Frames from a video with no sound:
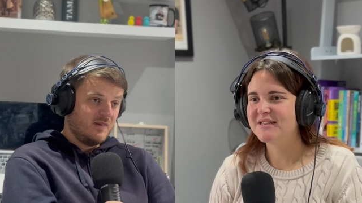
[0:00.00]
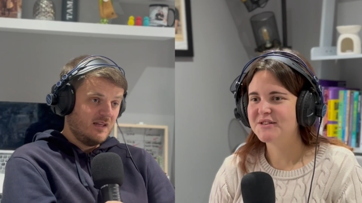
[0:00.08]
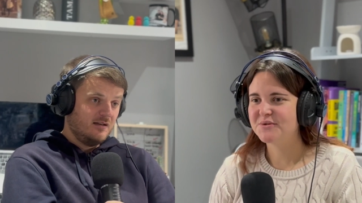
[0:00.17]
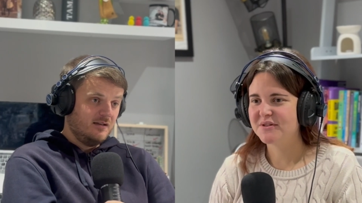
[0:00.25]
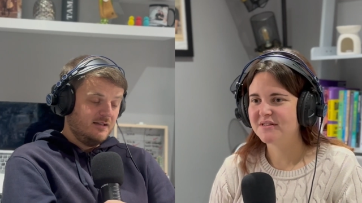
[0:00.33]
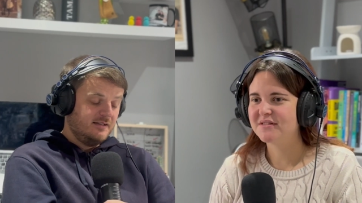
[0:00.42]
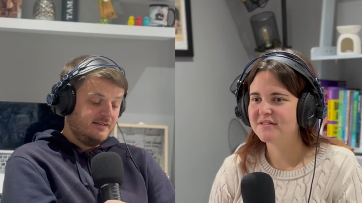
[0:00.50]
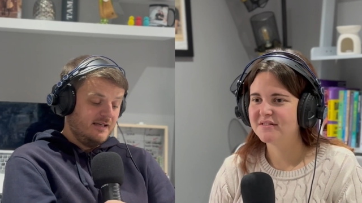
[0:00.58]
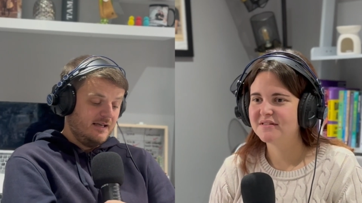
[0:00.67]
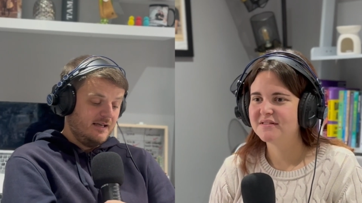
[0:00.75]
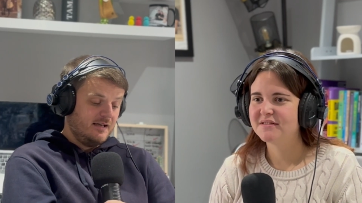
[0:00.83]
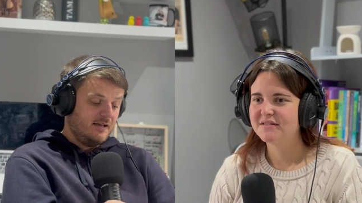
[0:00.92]
Speaker 1: as well.
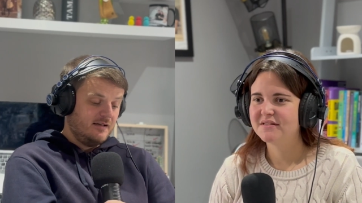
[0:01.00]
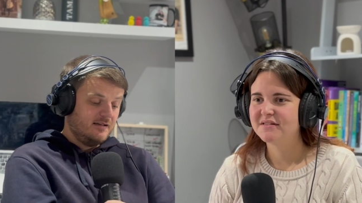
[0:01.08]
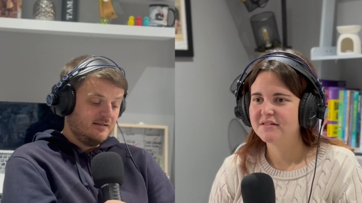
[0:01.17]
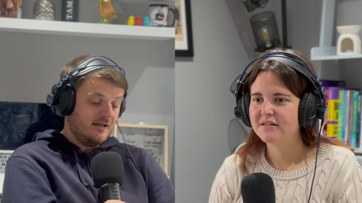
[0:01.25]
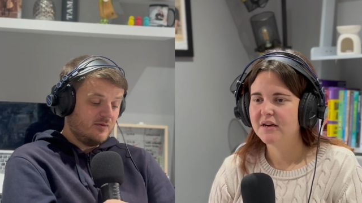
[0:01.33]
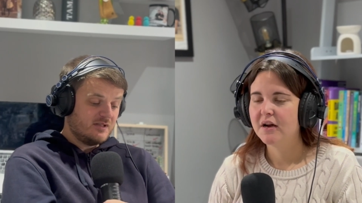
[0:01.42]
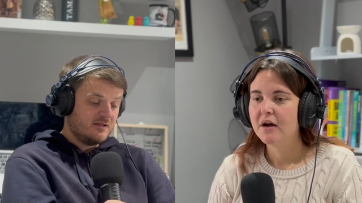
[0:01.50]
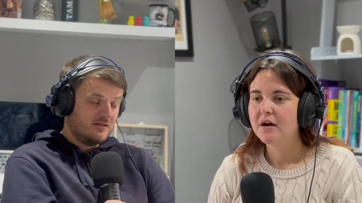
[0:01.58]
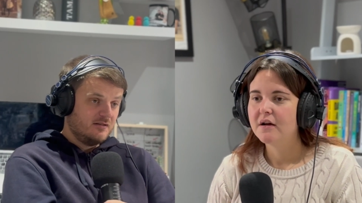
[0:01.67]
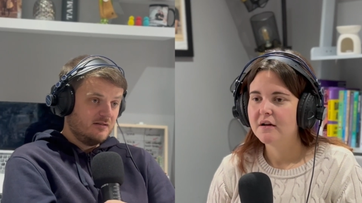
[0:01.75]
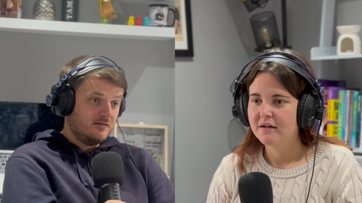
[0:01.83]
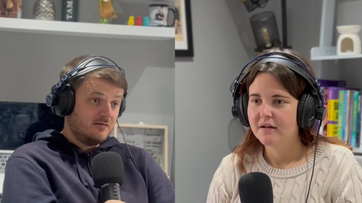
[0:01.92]
Speaker 2: Yeah, that was
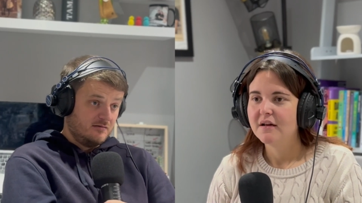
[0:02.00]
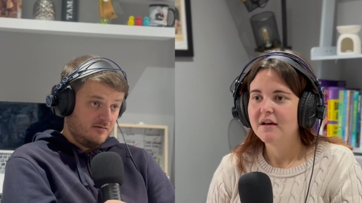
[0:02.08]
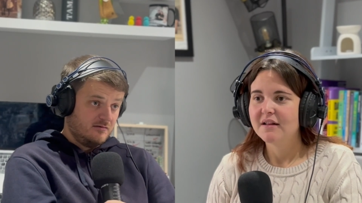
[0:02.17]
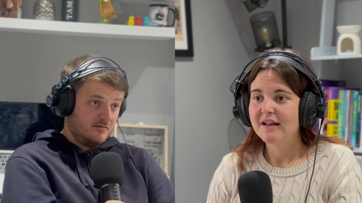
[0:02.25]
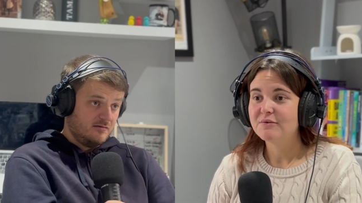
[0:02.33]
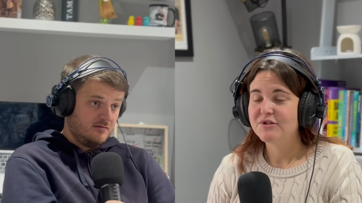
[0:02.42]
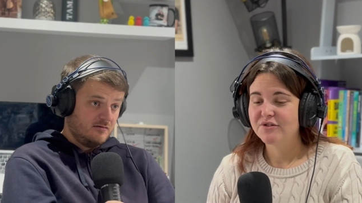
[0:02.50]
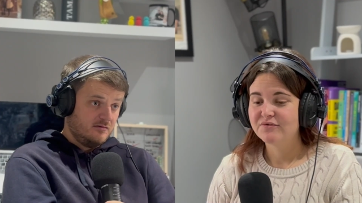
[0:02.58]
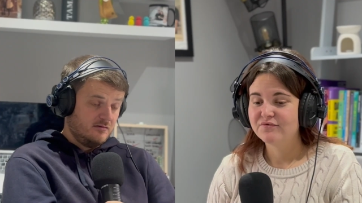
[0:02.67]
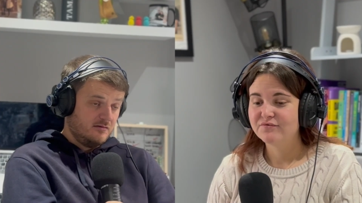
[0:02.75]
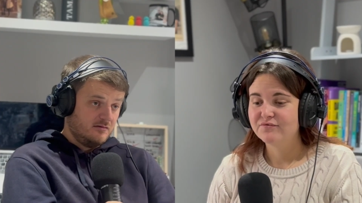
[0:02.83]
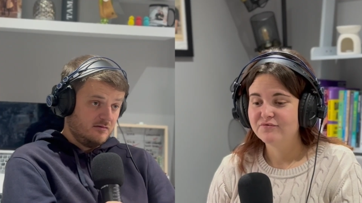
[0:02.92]
Speaker 1: that was a
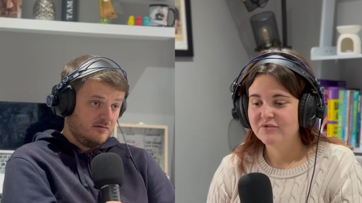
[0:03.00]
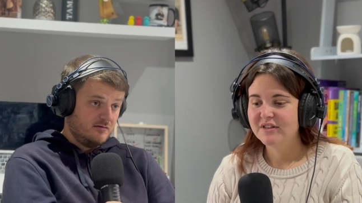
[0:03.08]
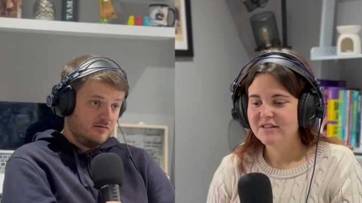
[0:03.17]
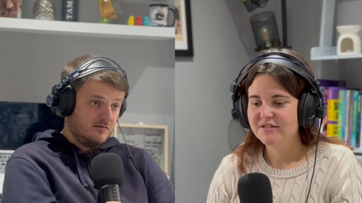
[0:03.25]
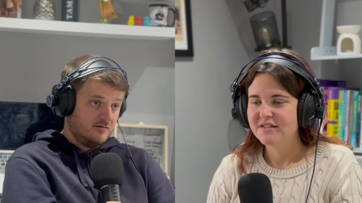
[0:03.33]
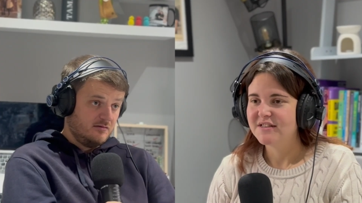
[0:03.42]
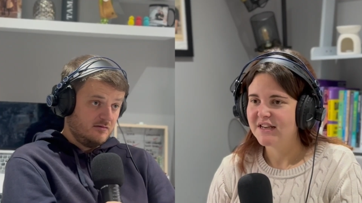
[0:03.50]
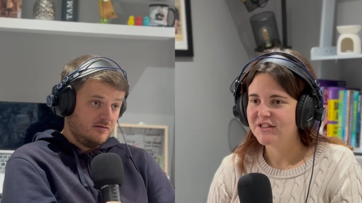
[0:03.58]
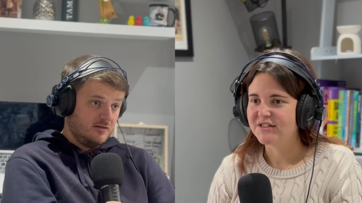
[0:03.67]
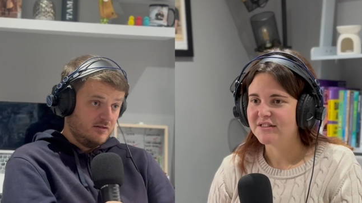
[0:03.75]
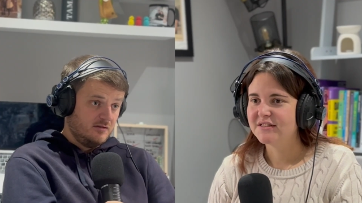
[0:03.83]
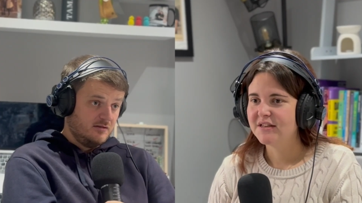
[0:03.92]
really good
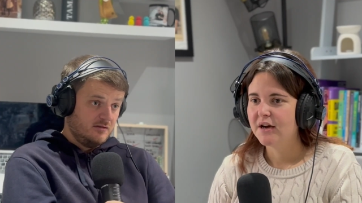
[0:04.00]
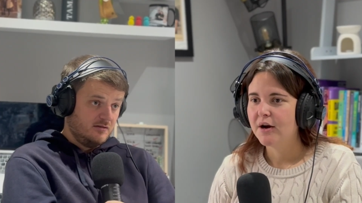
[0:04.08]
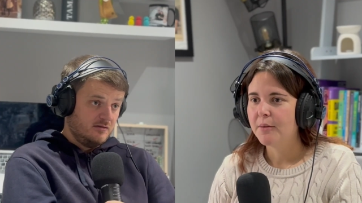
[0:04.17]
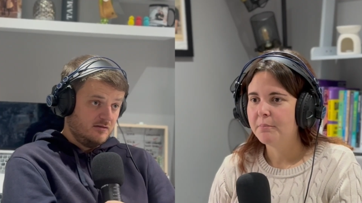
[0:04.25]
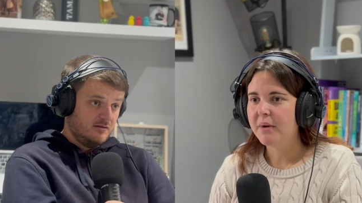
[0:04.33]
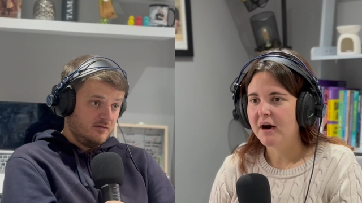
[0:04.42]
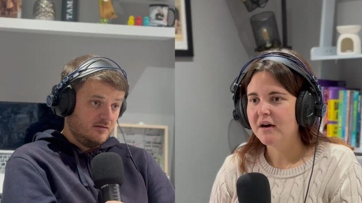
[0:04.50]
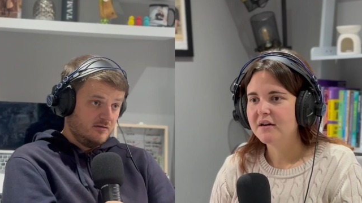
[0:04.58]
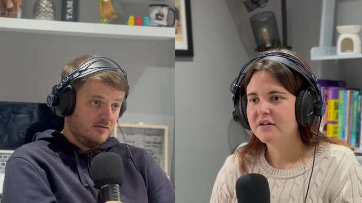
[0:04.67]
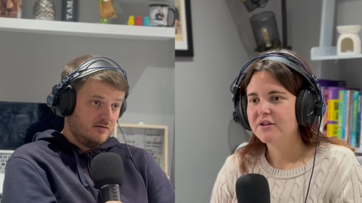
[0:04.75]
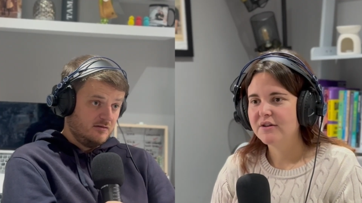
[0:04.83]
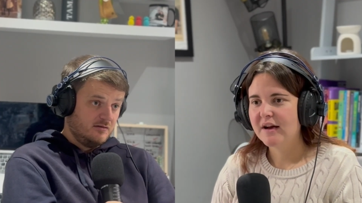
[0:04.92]
session. But
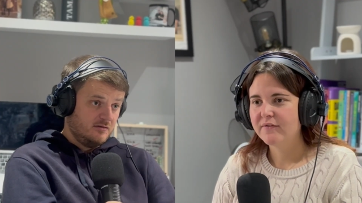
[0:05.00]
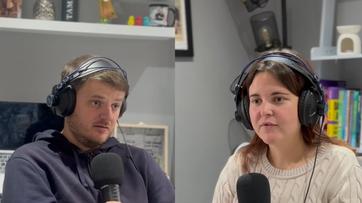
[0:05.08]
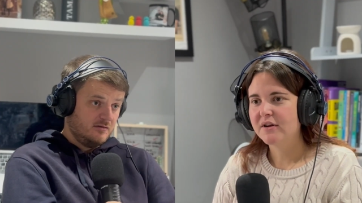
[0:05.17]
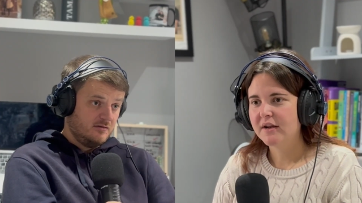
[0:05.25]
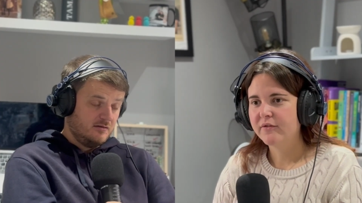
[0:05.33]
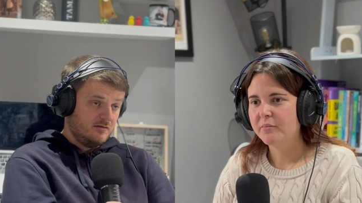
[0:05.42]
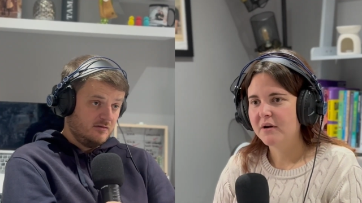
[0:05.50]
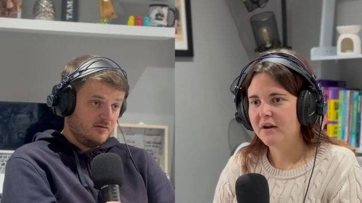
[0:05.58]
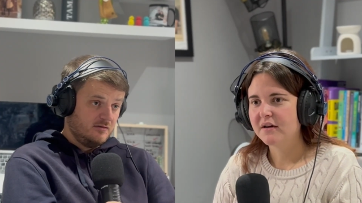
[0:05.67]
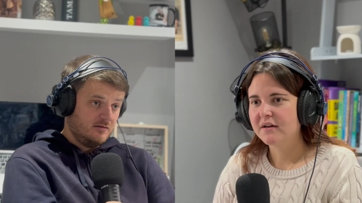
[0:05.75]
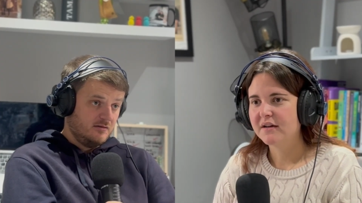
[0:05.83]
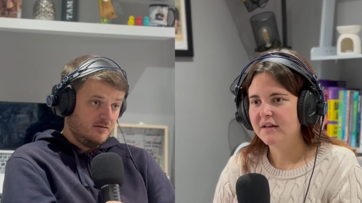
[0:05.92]
you have got another
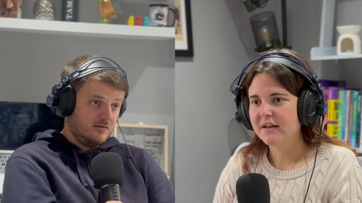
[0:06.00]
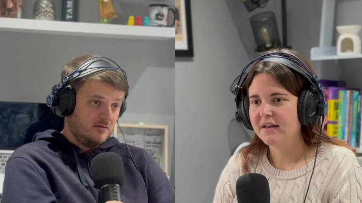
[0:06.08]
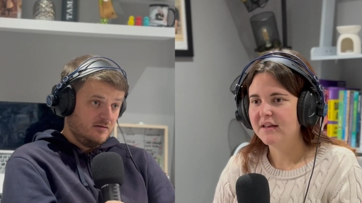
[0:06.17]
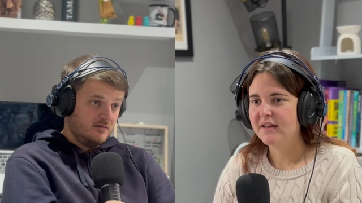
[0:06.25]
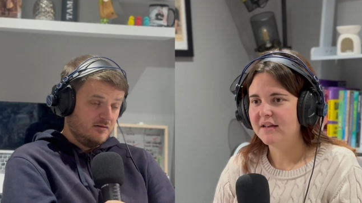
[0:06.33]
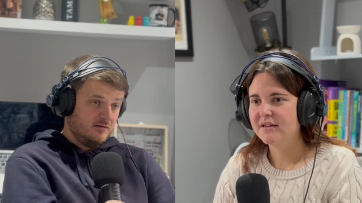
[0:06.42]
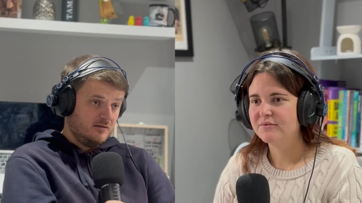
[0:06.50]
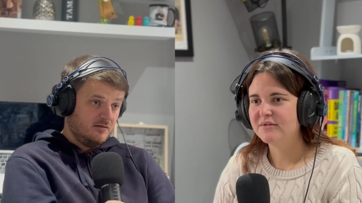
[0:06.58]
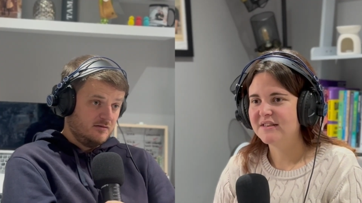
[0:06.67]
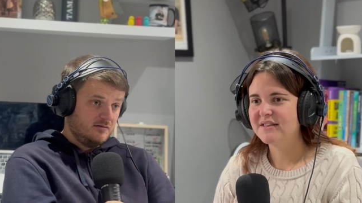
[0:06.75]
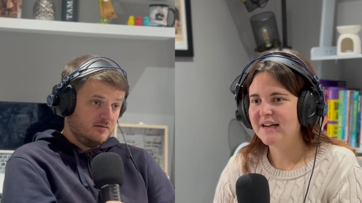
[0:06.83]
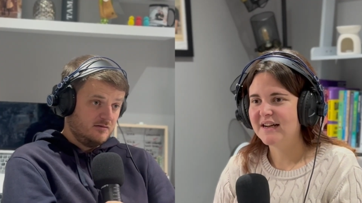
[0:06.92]
plug in here we
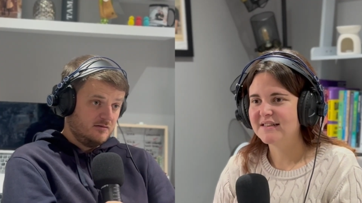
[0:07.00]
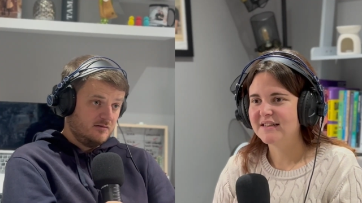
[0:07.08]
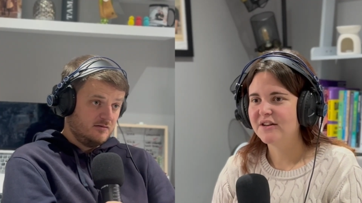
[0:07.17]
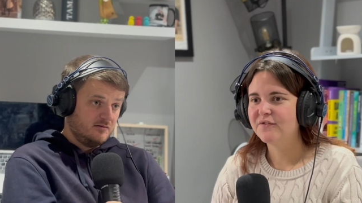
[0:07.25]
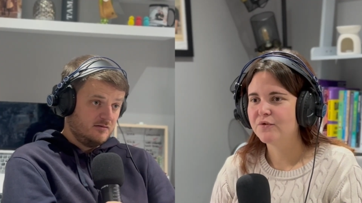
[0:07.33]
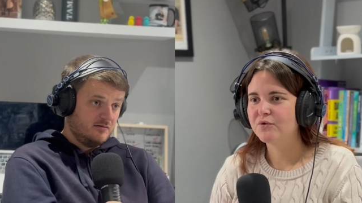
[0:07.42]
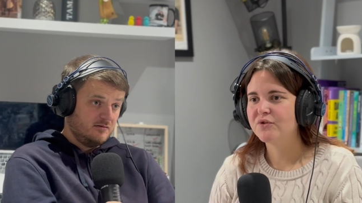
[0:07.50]
need to add in for the